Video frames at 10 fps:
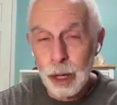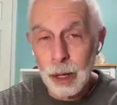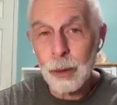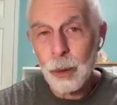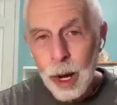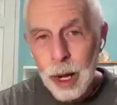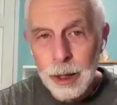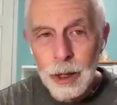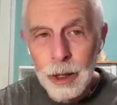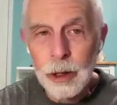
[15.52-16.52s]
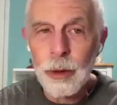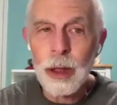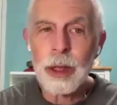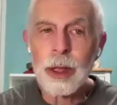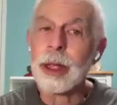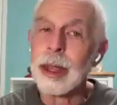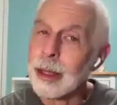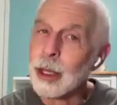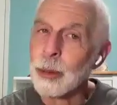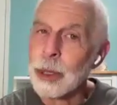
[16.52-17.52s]
done well can strengthen the
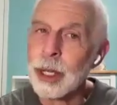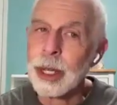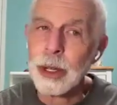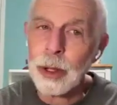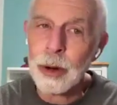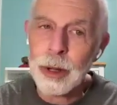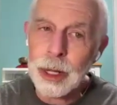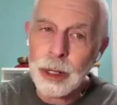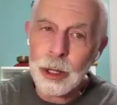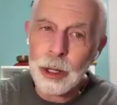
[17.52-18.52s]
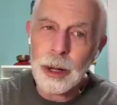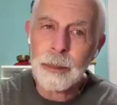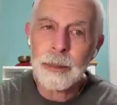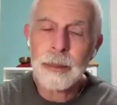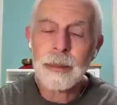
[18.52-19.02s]
intimacy in your relationship.